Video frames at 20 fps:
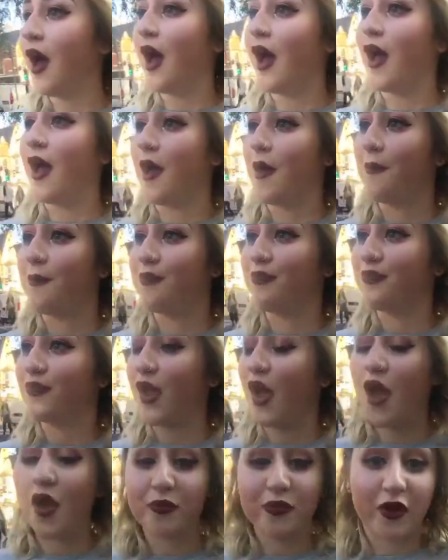Um,
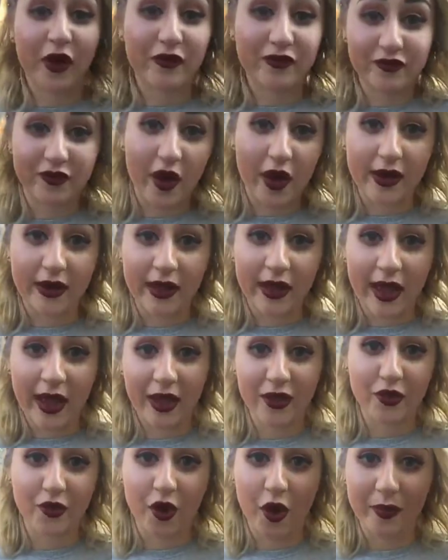I hope you have fun
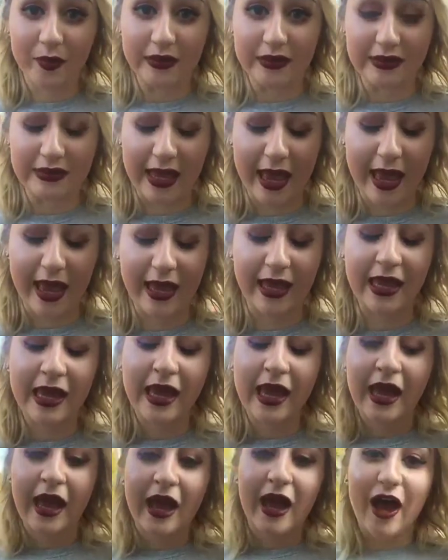at your open day
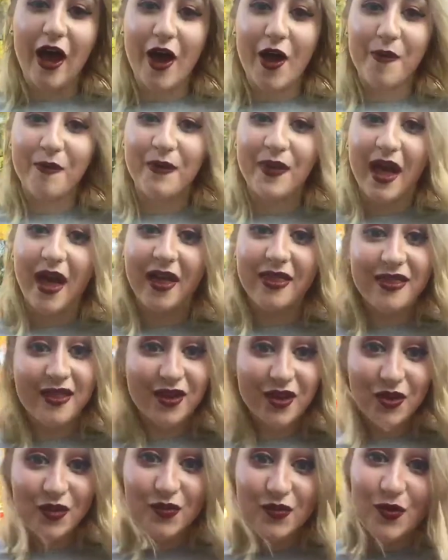um, and
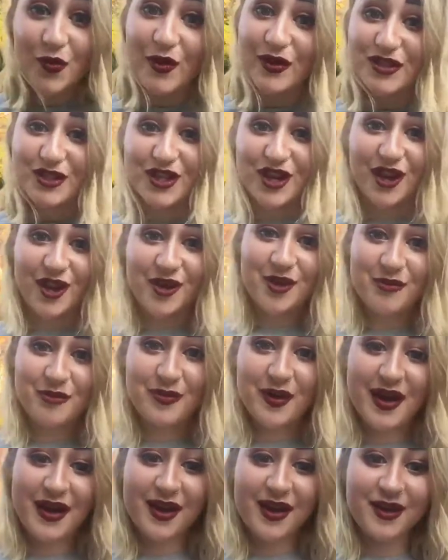thank you for watching.
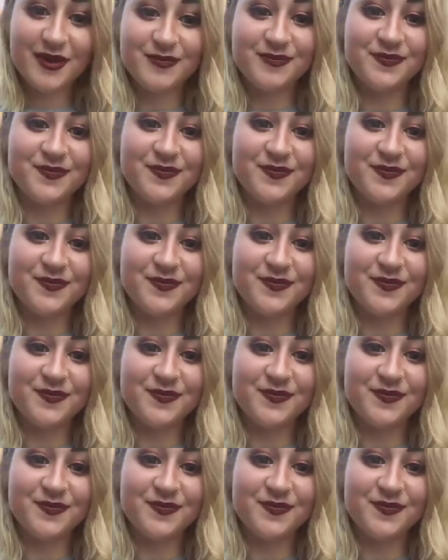Bye!